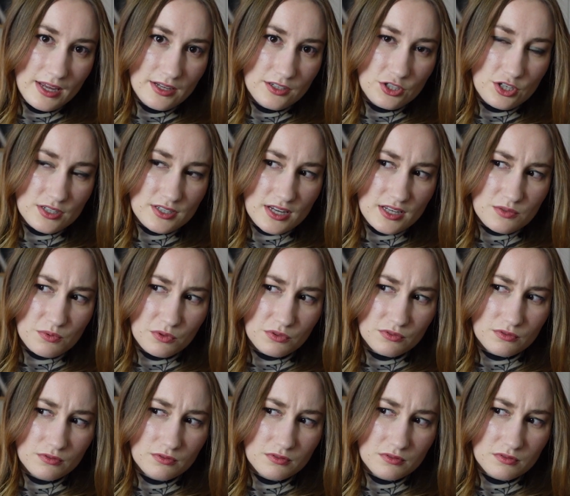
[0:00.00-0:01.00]
And she says,
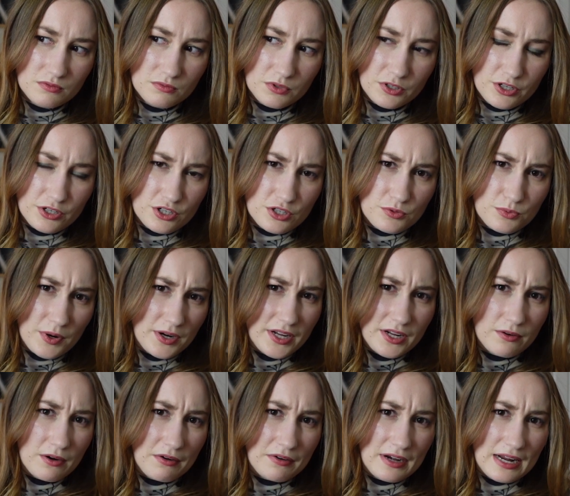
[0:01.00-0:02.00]
well, what, are you just
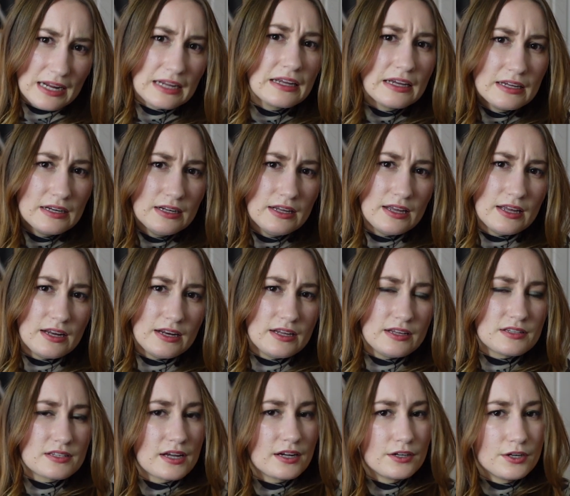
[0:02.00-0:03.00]
running around naked? And
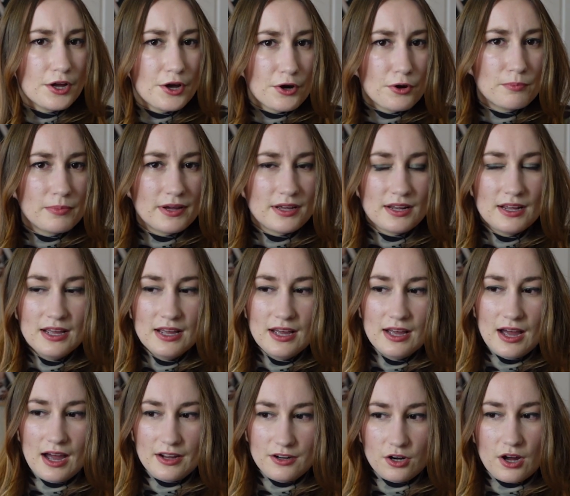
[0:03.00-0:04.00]
he's like, no, but
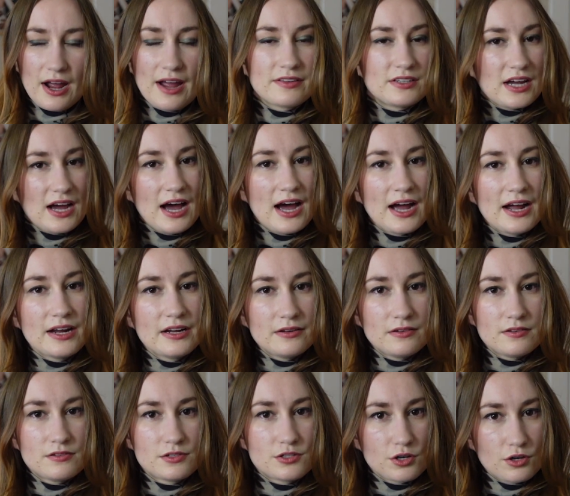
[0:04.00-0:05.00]
I know I had to
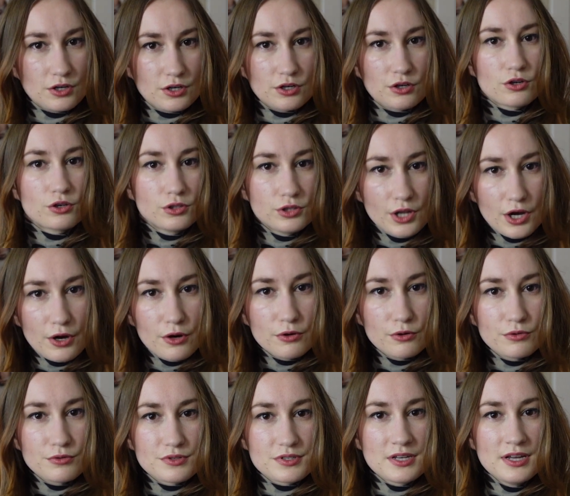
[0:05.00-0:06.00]
hide certain
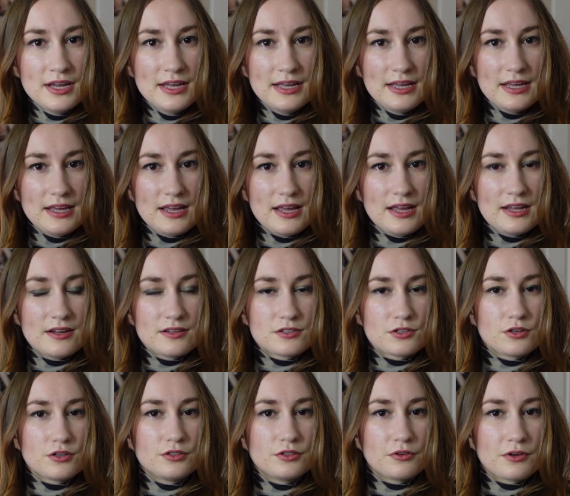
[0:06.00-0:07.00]
clothes in a
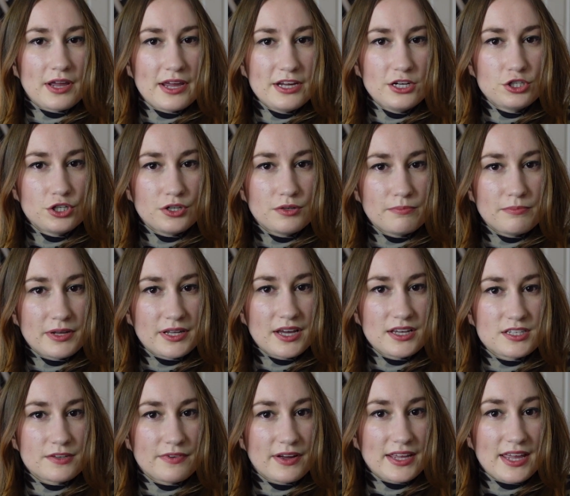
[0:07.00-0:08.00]
certain location
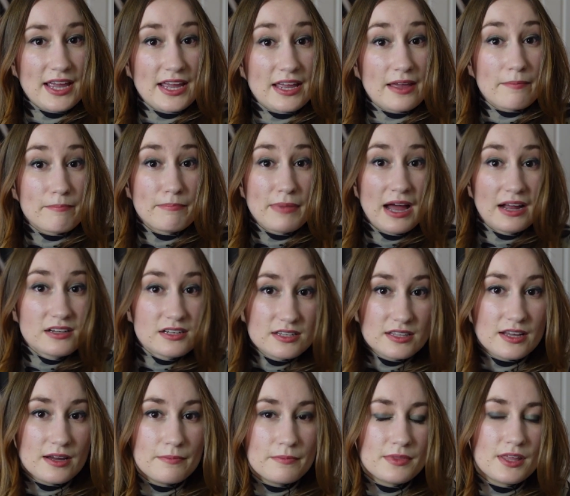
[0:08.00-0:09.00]
because if I can't get back
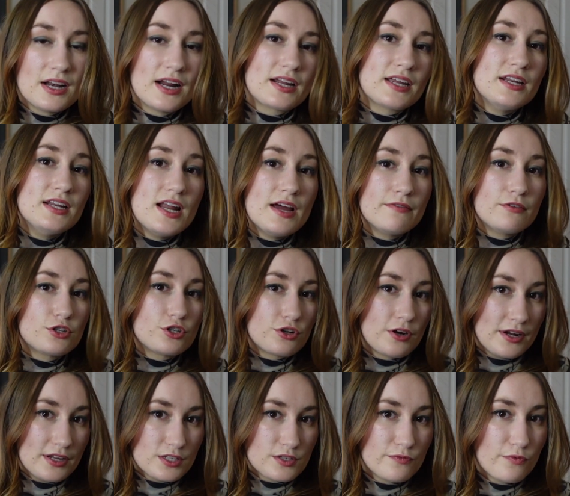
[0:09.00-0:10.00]
to them, then I can never
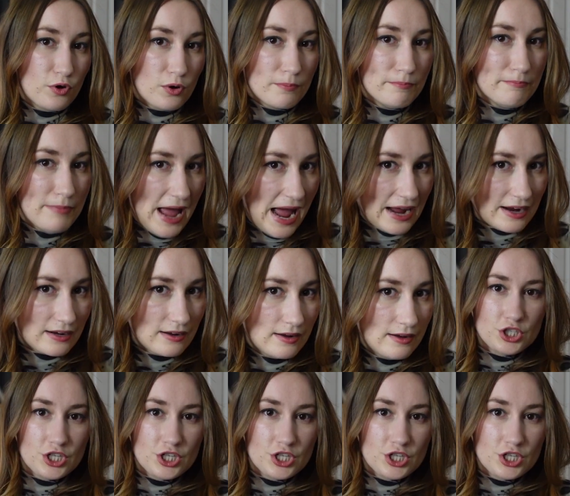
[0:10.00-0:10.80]
transform back.